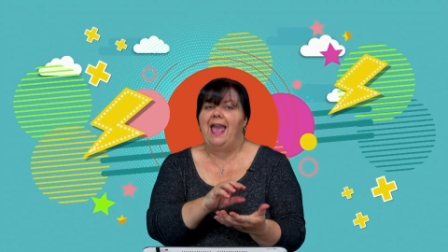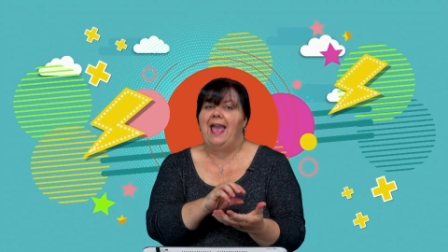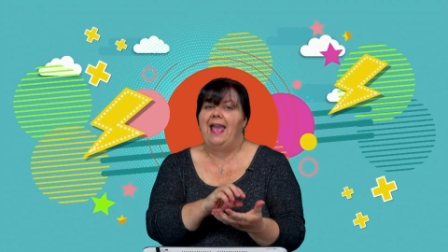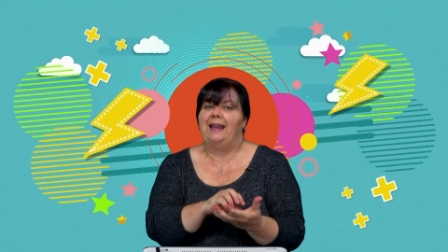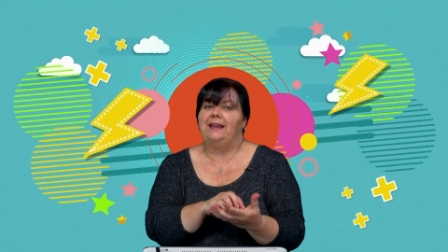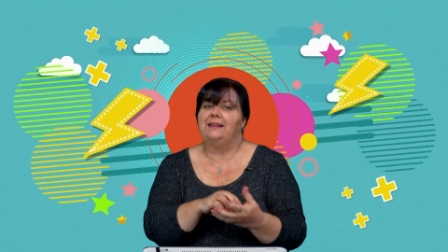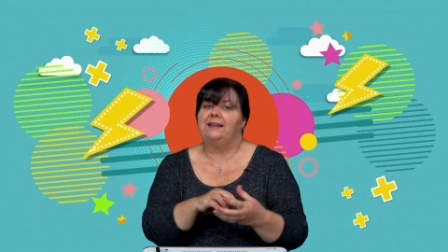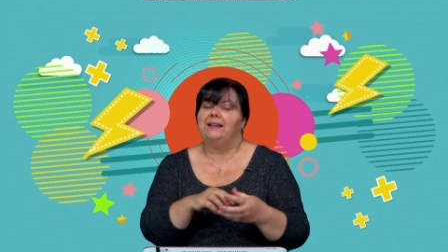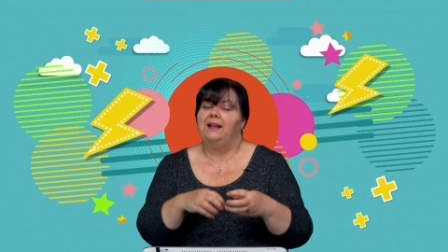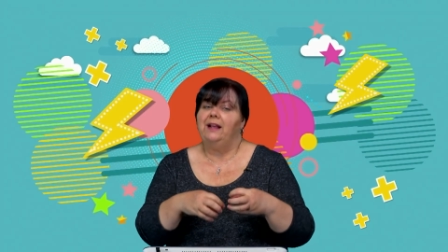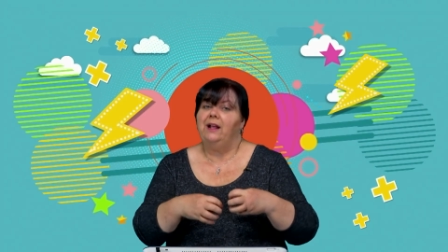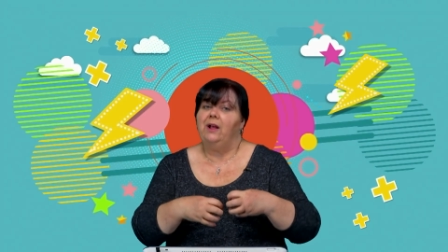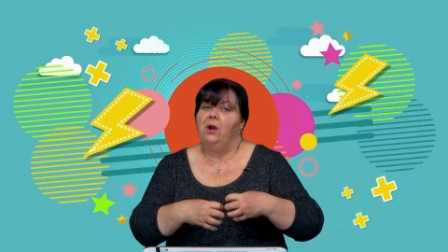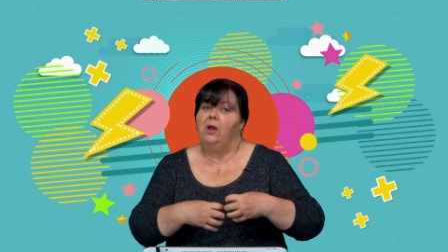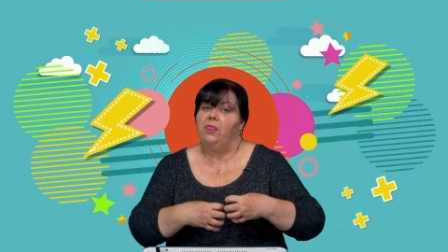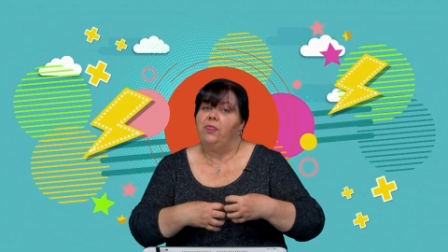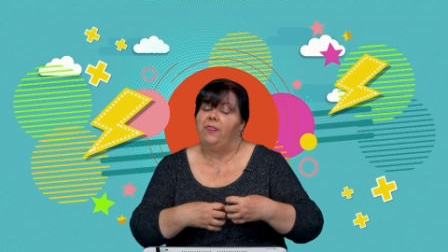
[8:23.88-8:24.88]
And
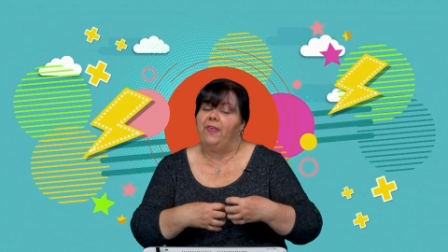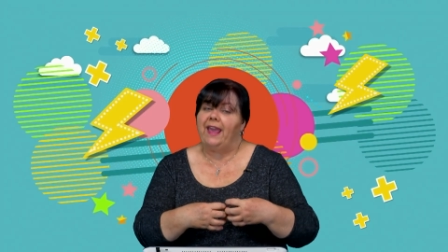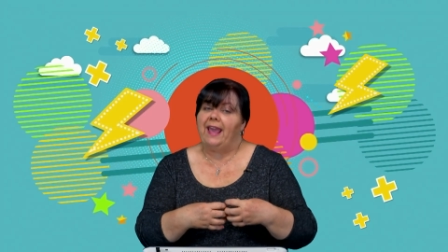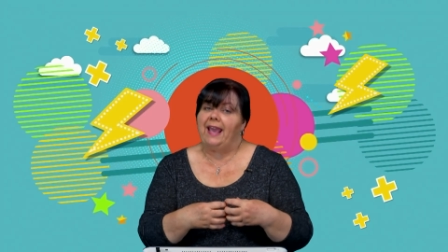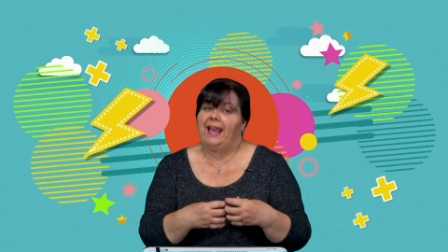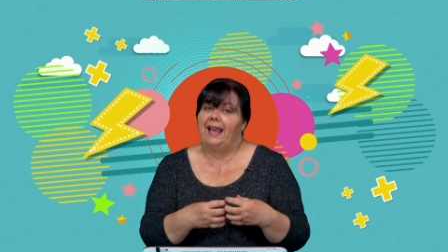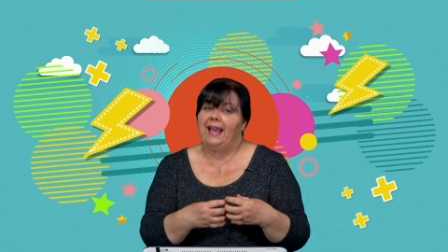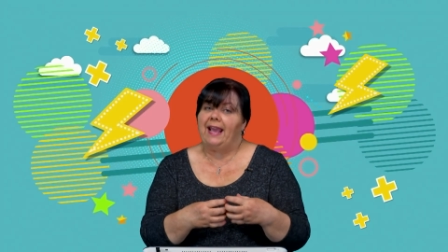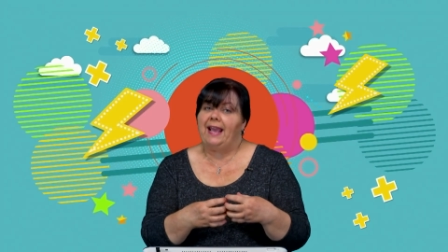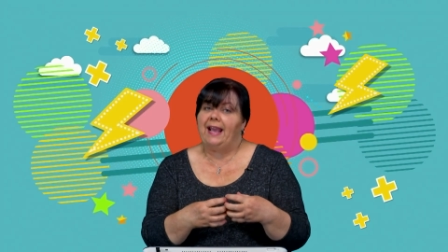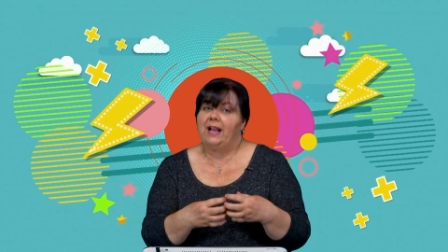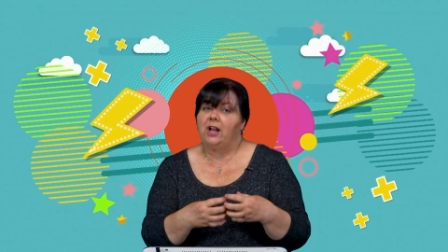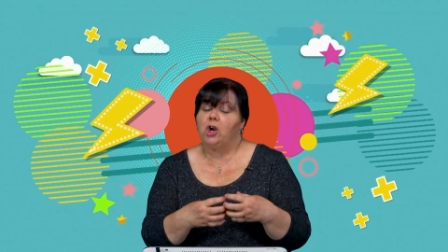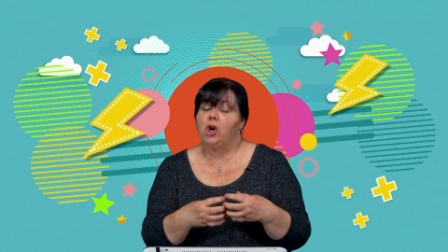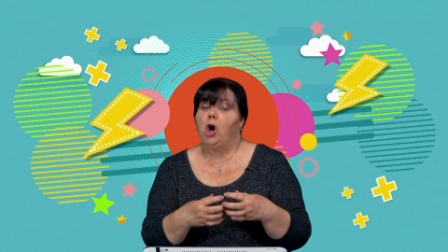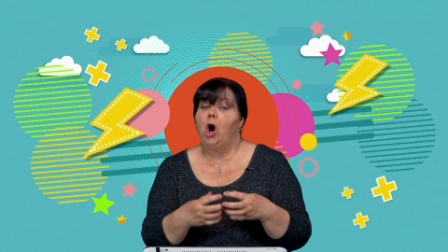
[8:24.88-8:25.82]
their